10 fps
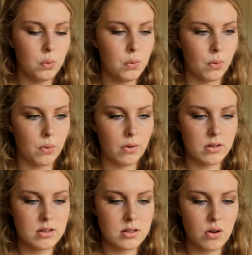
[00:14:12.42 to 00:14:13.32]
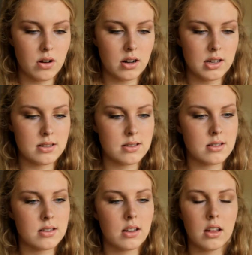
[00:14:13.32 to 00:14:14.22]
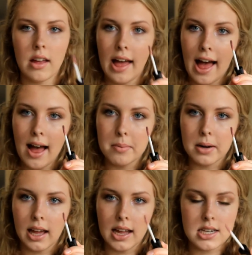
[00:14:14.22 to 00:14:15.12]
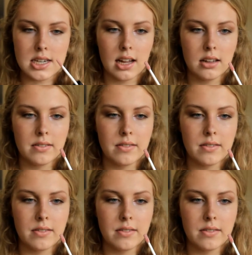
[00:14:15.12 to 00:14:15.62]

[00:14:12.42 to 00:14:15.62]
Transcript: Ooh, it's got a nice applicator.